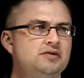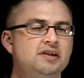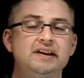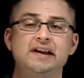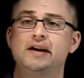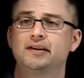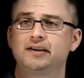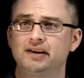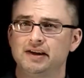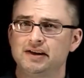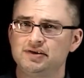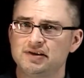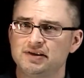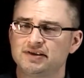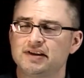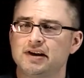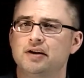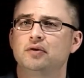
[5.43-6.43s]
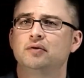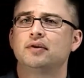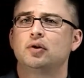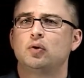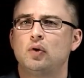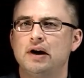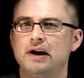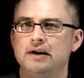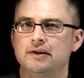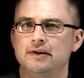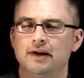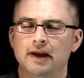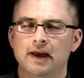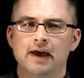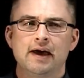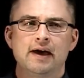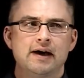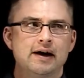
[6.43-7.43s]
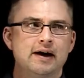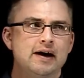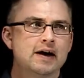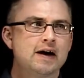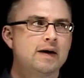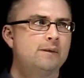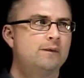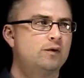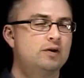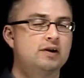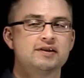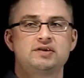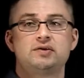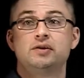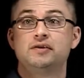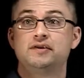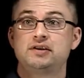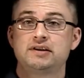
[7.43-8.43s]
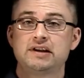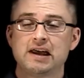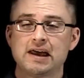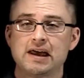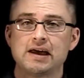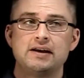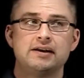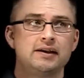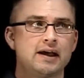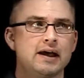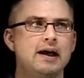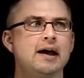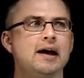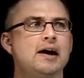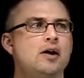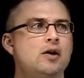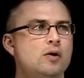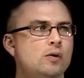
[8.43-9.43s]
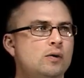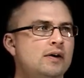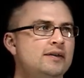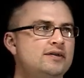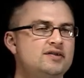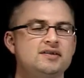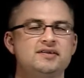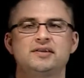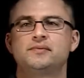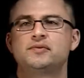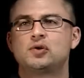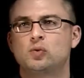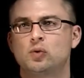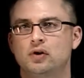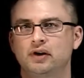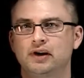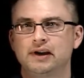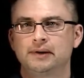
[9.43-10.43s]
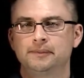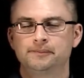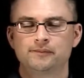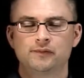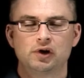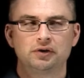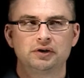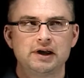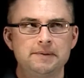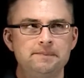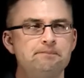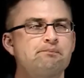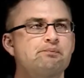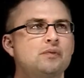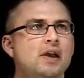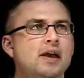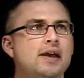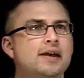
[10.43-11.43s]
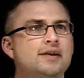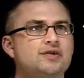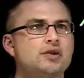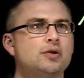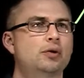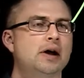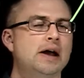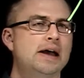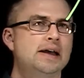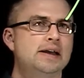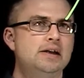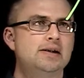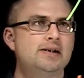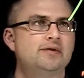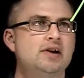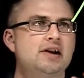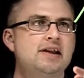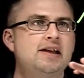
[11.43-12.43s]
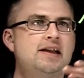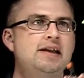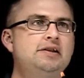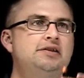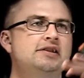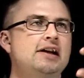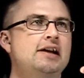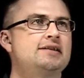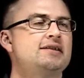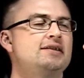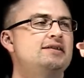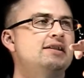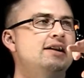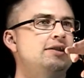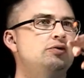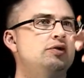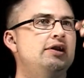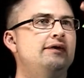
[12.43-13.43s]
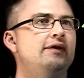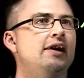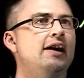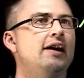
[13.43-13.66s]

the calculations that are required for us to understand how systems are working. Okay, so here I've got a classic sine wave